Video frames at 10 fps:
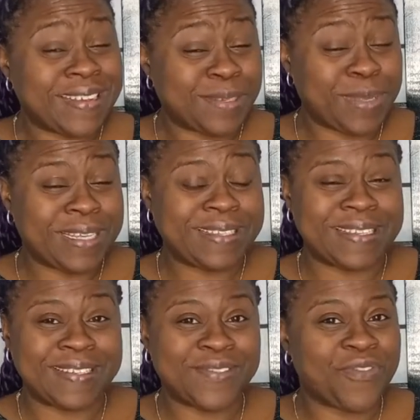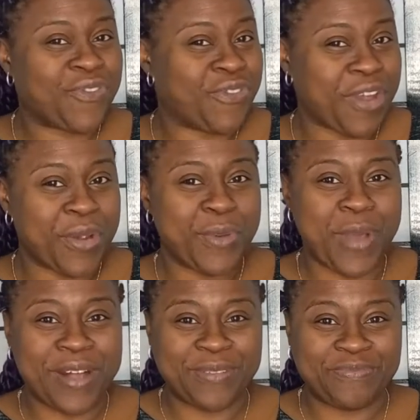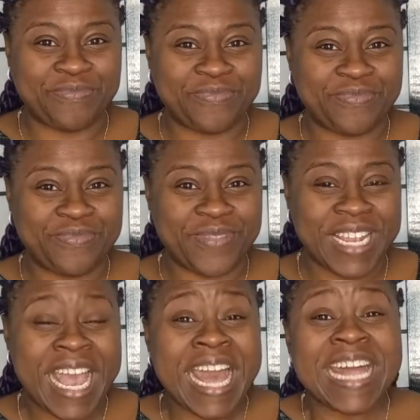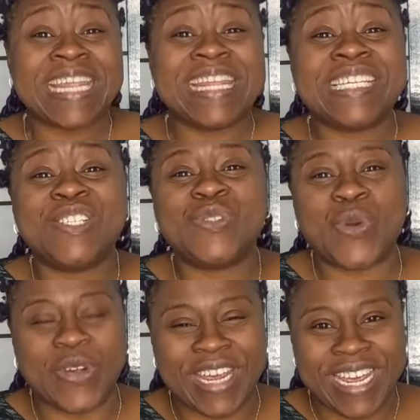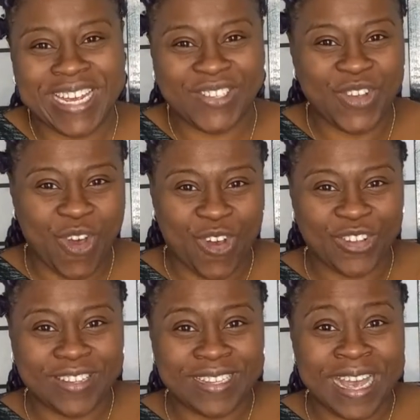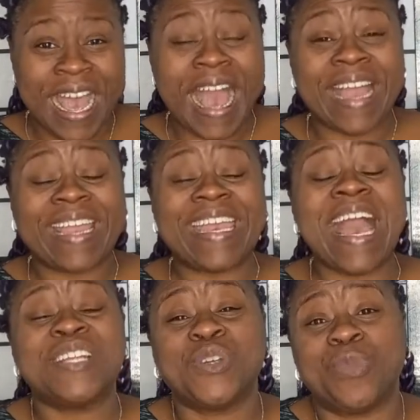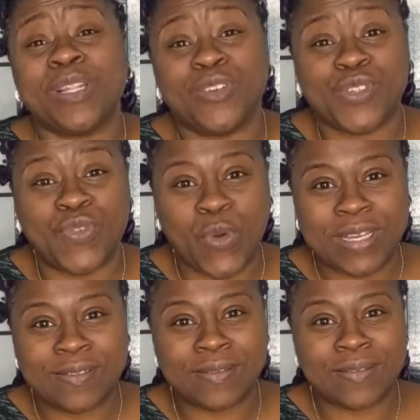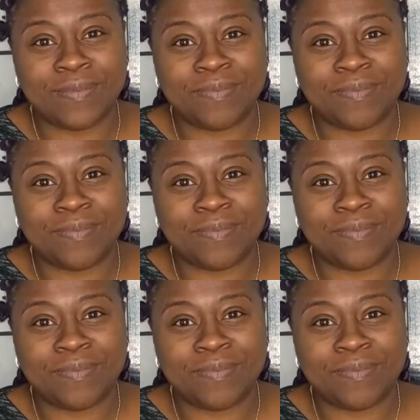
explains this very well. This story is called A Caterpillar's Voice.